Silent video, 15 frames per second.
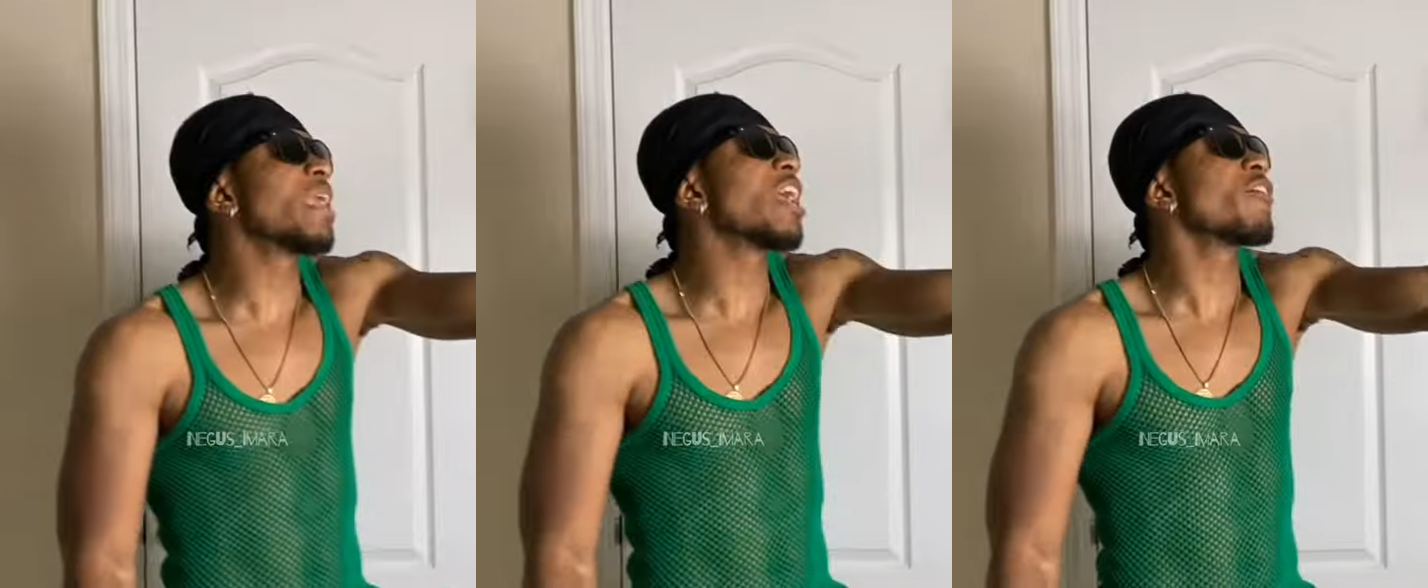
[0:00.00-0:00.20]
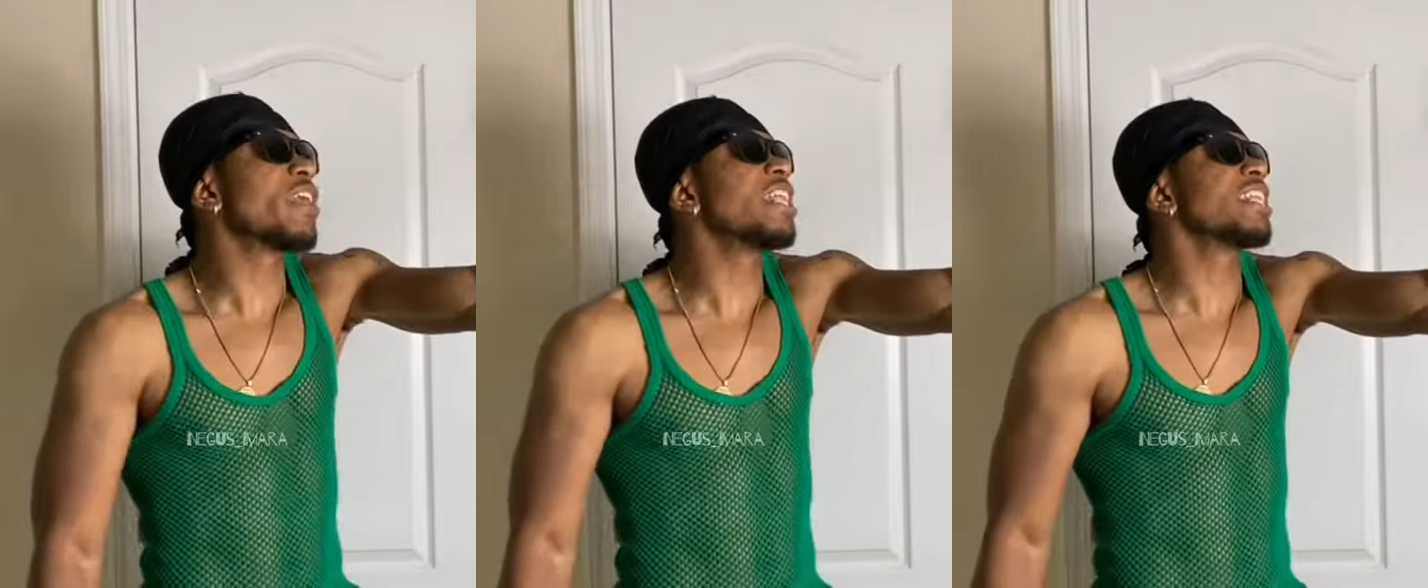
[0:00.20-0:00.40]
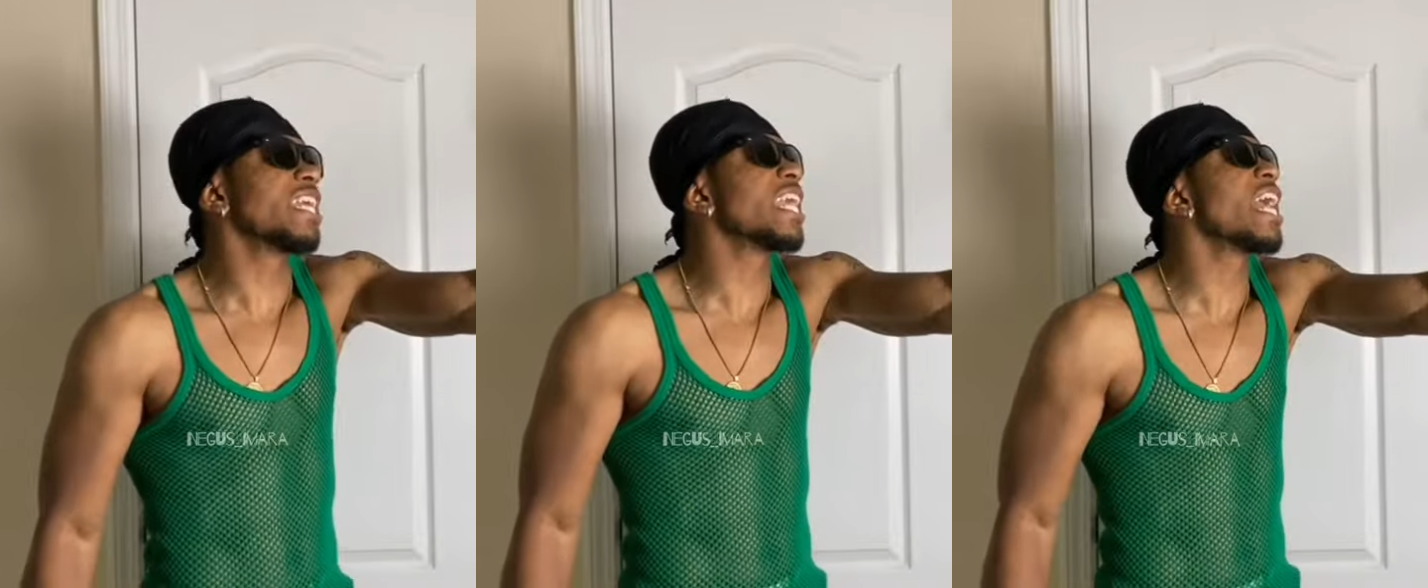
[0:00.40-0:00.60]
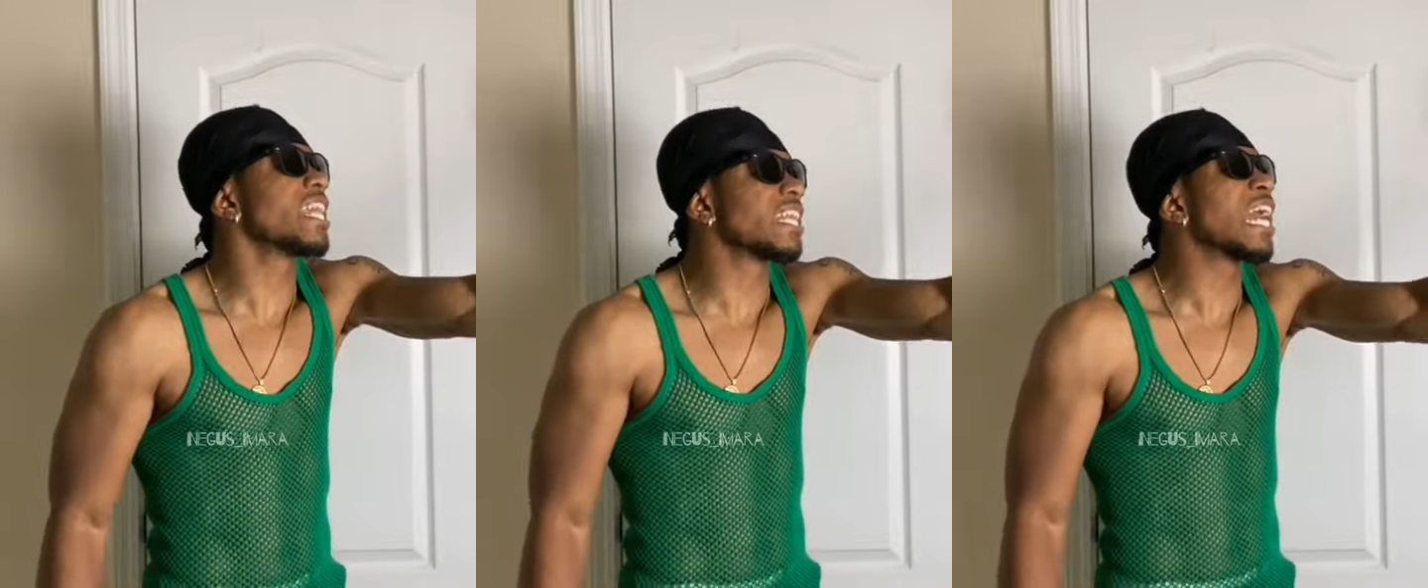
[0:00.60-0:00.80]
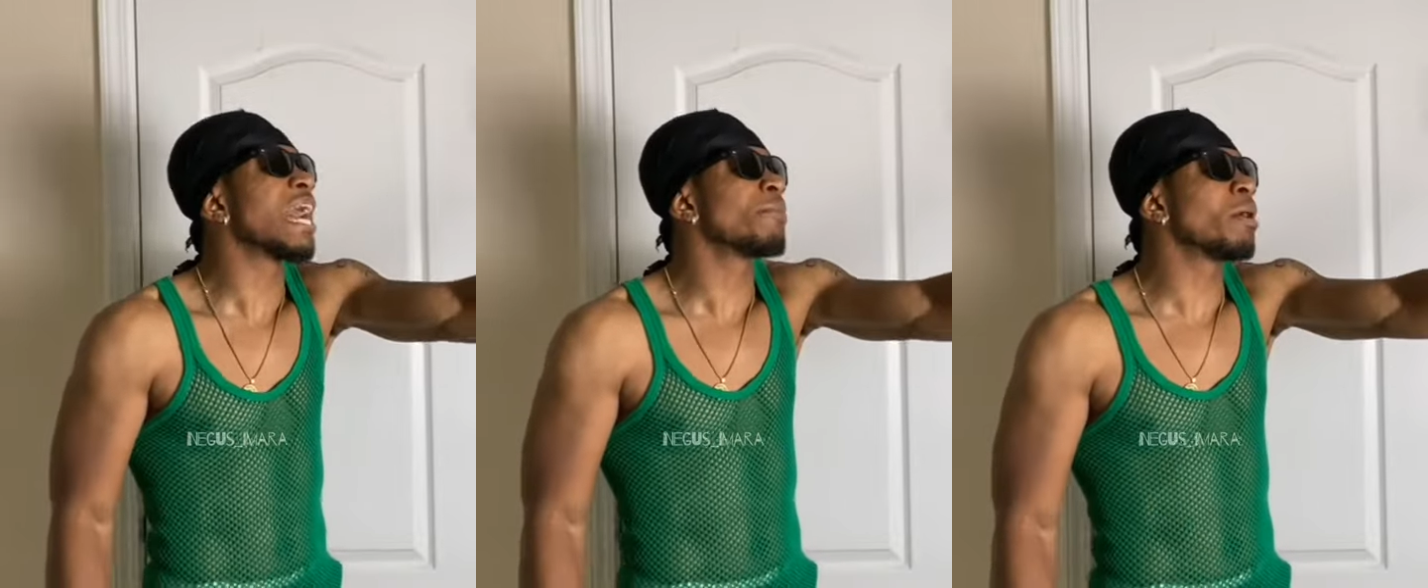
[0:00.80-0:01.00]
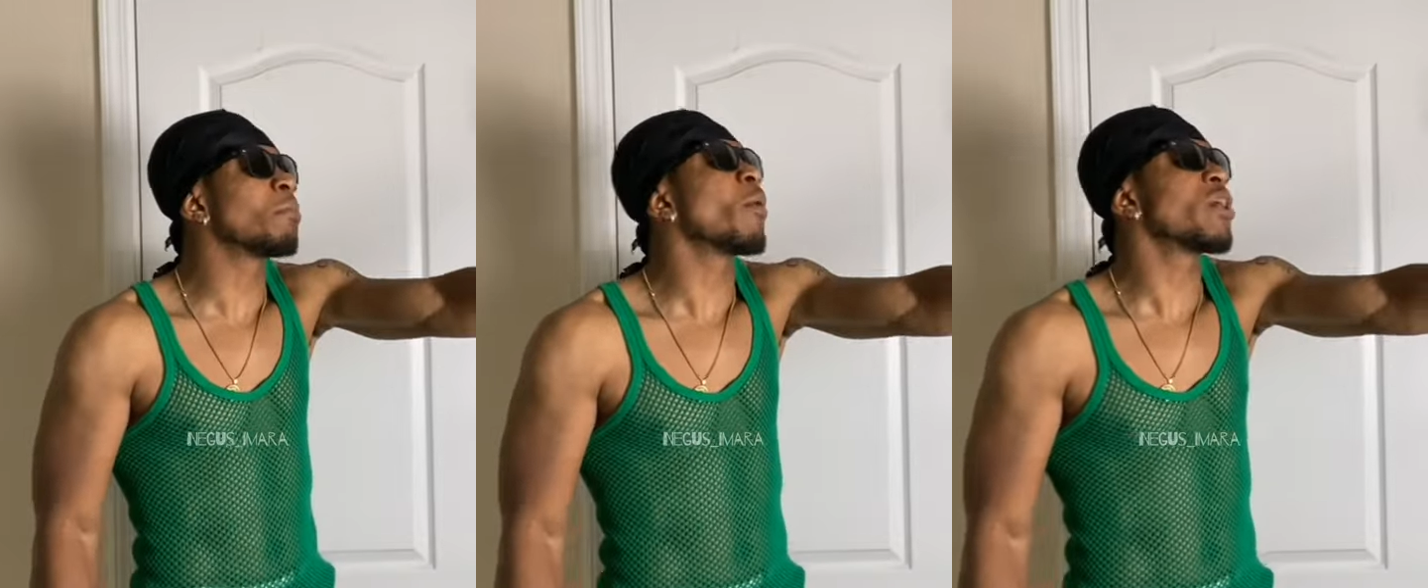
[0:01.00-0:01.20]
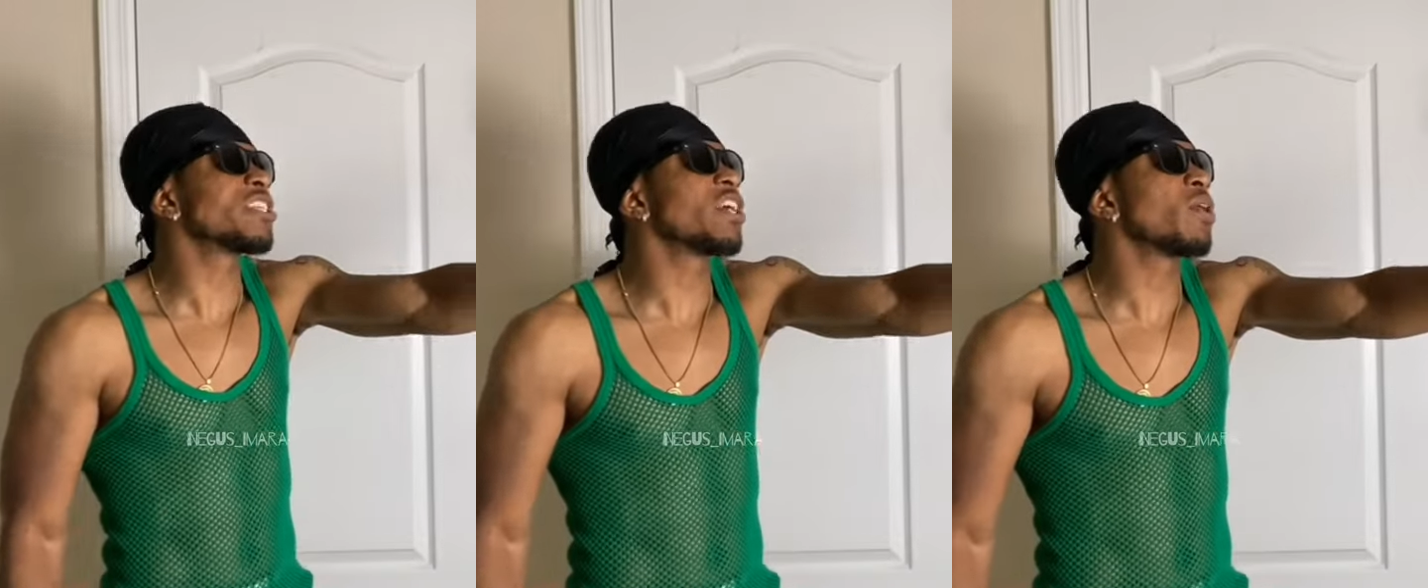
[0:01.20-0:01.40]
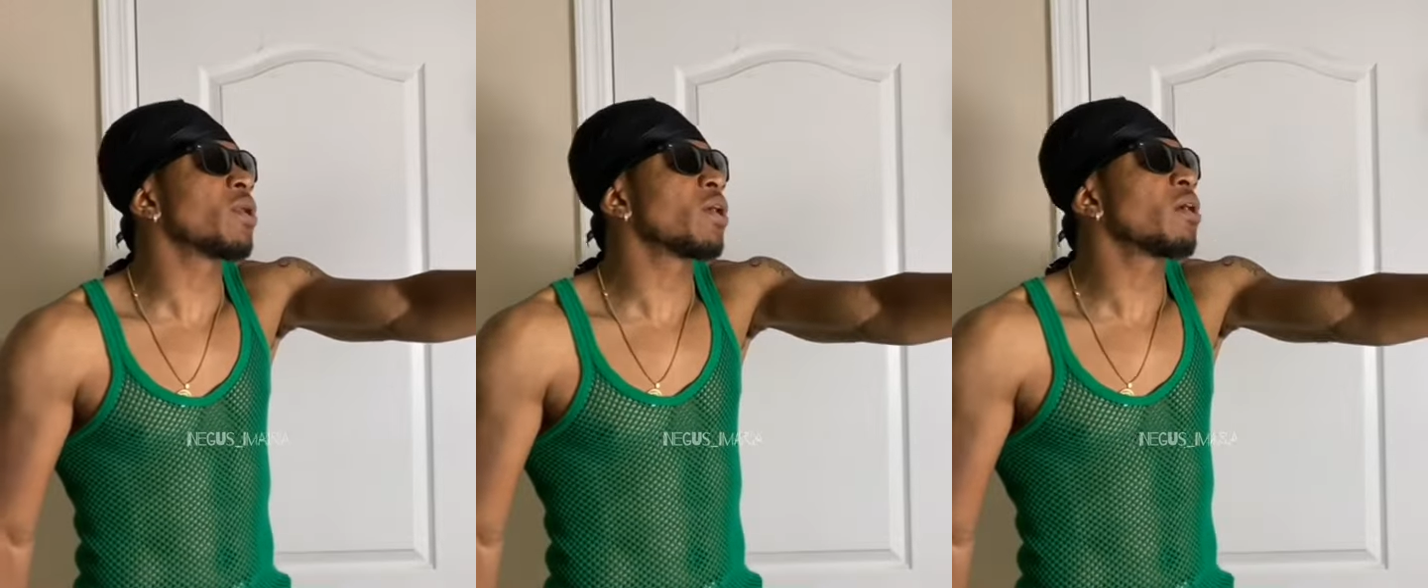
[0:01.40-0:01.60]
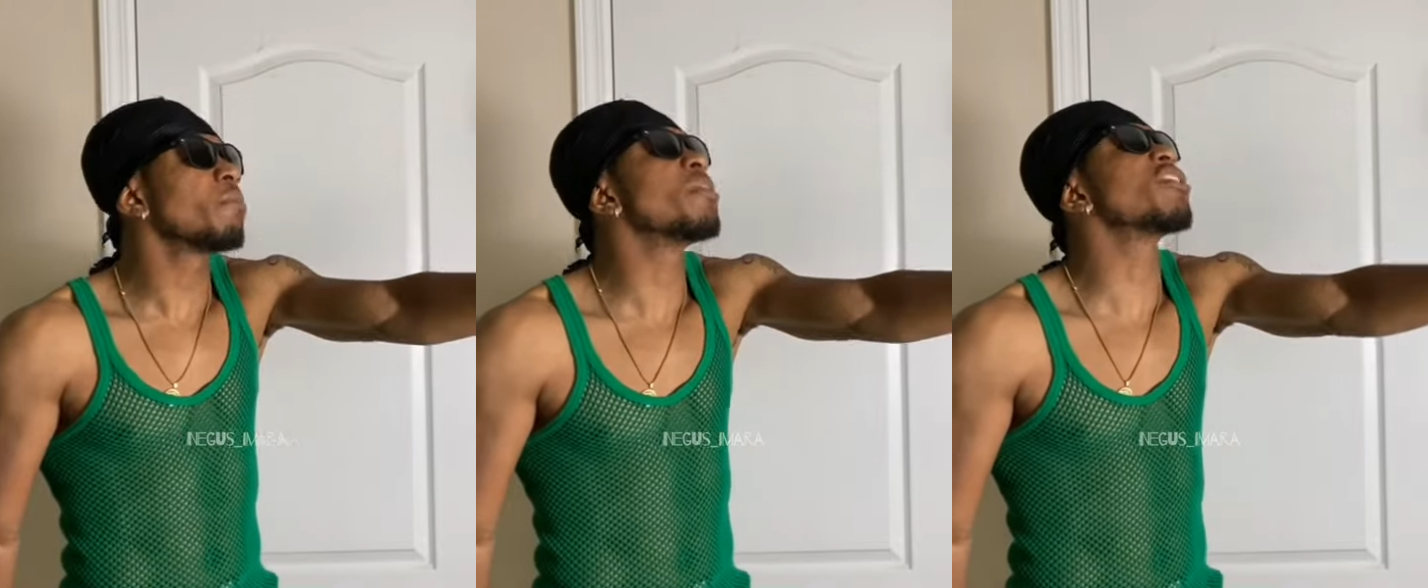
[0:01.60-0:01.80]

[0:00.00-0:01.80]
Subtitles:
I'm not real thing, I'm watching on them.